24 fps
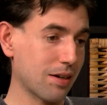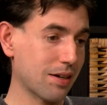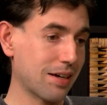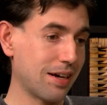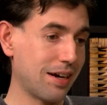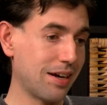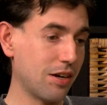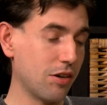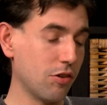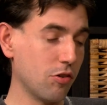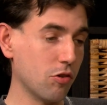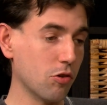
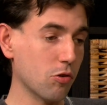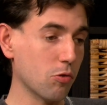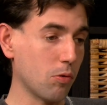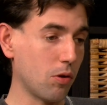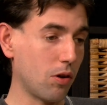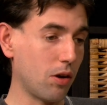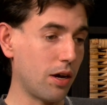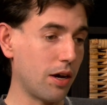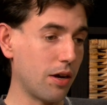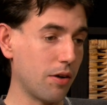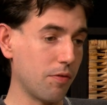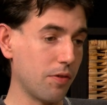kind of knew a
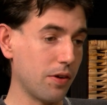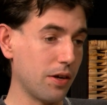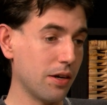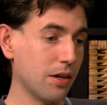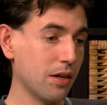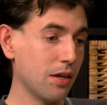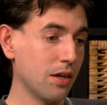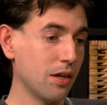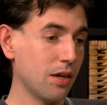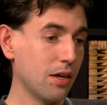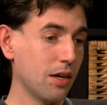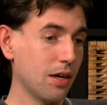lot of it.
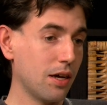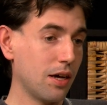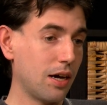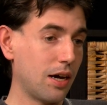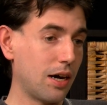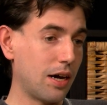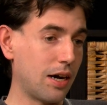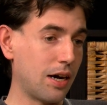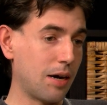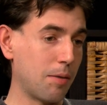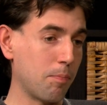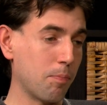
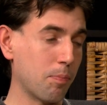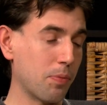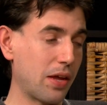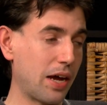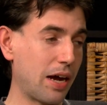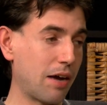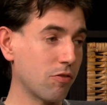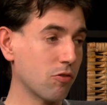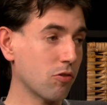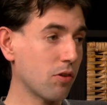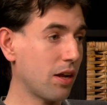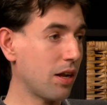
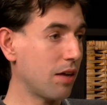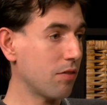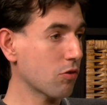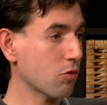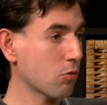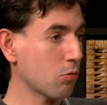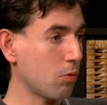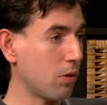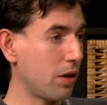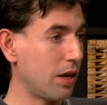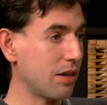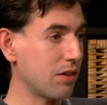After I left school,